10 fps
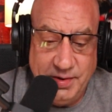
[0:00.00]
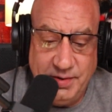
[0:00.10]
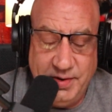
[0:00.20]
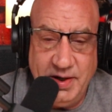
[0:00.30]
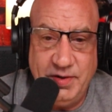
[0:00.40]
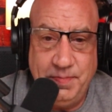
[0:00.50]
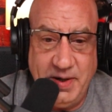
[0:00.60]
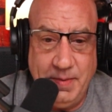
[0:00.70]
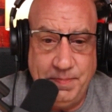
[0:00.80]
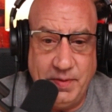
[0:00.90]
These
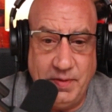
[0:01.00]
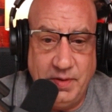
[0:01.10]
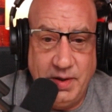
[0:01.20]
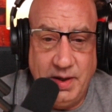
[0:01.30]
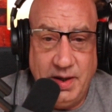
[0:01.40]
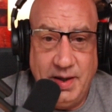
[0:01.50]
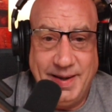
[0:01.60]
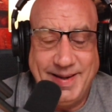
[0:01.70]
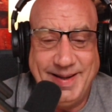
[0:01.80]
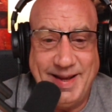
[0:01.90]
people
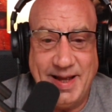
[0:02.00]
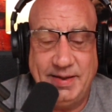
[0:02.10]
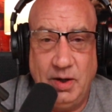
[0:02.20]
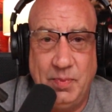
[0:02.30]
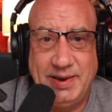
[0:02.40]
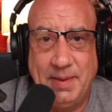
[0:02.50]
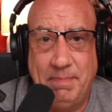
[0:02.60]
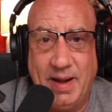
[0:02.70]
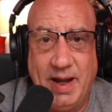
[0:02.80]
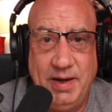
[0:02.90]
connected with the
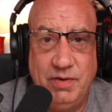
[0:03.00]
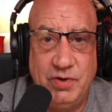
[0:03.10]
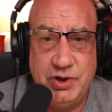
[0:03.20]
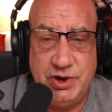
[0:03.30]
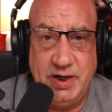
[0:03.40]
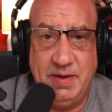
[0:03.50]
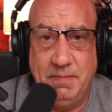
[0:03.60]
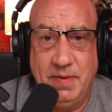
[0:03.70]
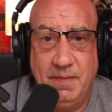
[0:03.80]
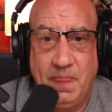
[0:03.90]
Biden regime